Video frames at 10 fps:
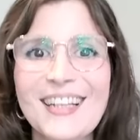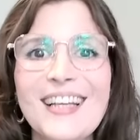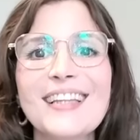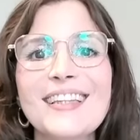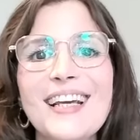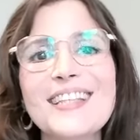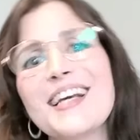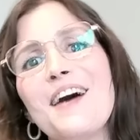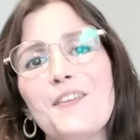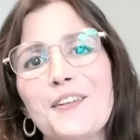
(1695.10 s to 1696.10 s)
That's
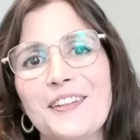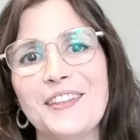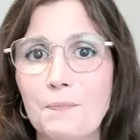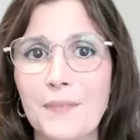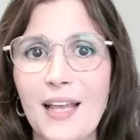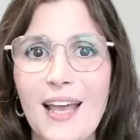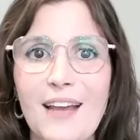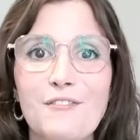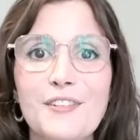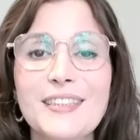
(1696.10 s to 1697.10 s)
how you learn.
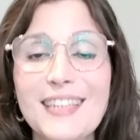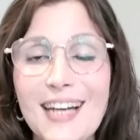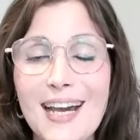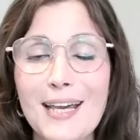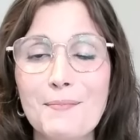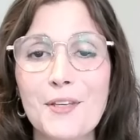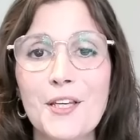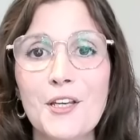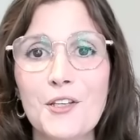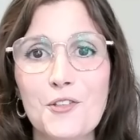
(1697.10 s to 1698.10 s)
Every time
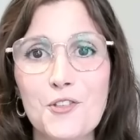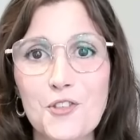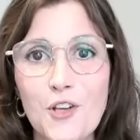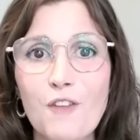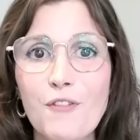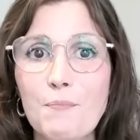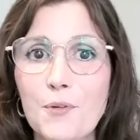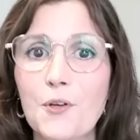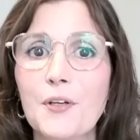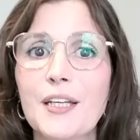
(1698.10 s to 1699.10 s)
you solve a
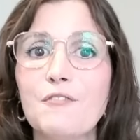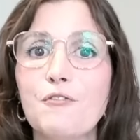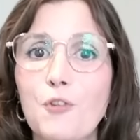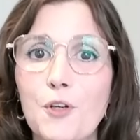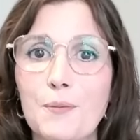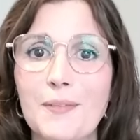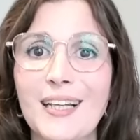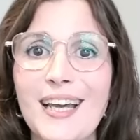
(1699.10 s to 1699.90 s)
broken formula,